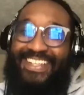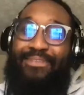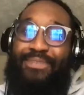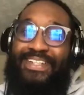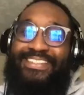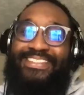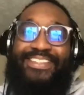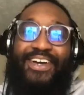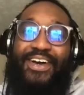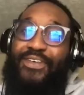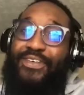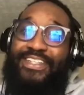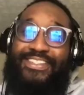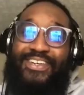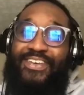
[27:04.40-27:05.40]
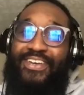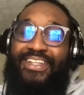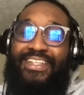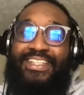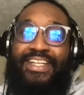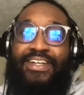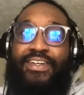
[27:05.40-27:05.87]
budgets are always hard,
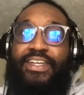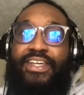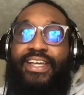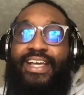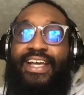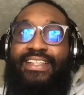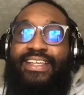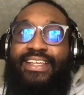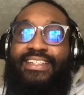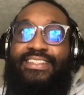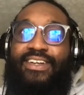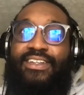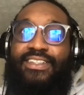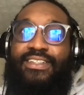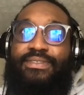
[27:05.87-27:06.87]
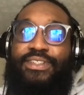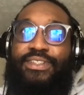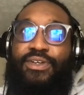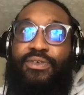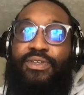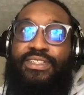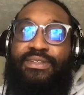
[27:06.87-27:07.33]
and I think it's always because you
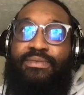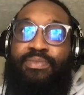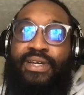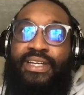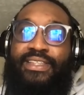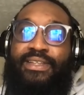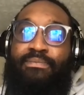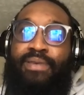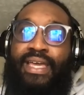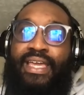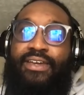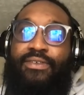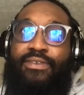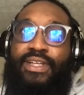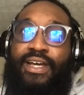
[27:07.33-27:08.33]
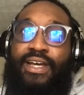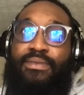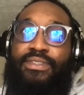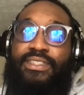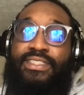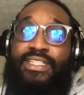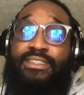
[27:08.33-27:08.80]
don't want to break the bank when it comes
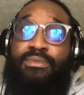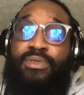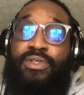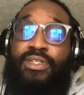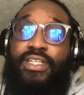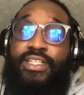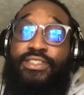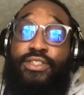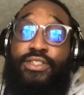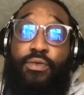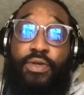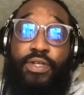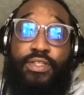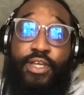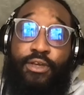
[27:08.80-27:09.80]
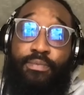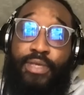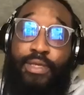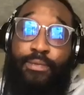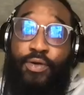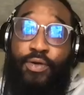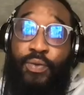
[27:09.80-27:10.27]
to accessibility because you don't want to turn
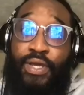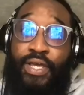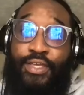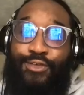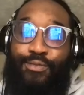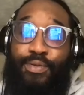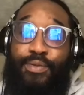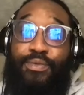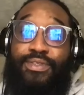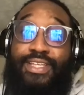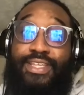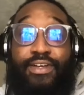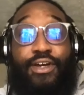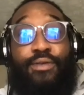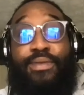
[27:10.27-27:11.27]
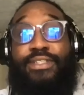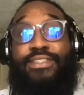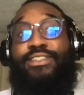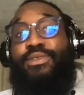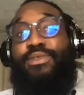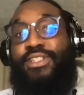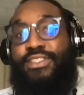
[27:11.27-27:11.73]
people away. You don't want people to think like, oh man,
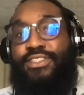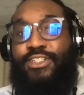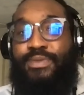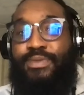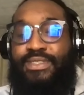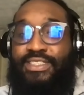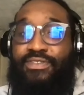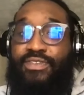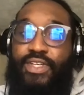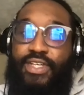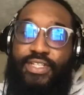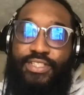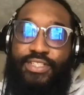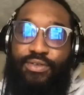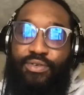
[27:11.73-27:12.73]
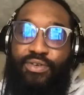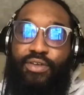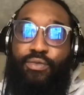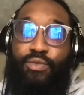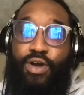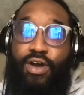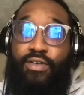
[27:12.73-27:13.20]
accessibility is so expensive. So you really
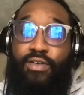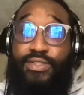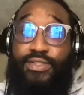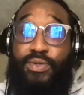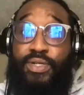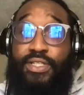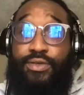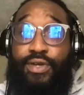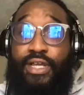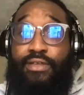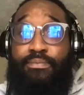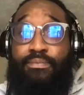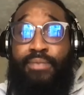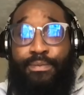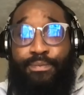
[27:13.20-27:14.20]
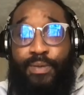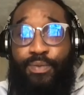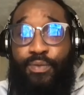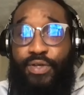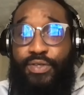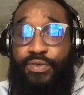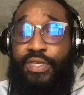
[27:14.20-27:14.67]
will always want to like meet people
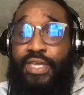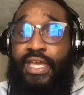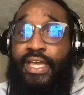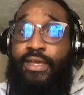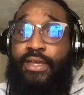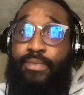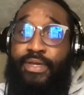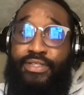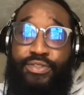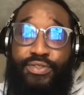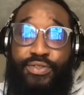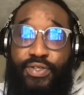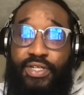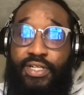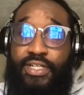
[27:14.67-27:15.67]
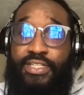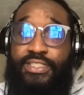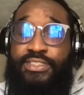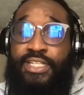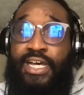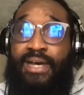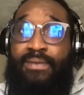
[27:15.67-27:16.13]
where you can, make sure you're doing a
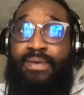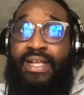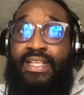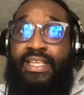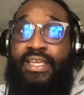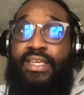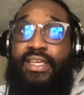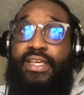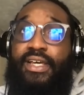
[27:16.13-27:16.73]
good job at it,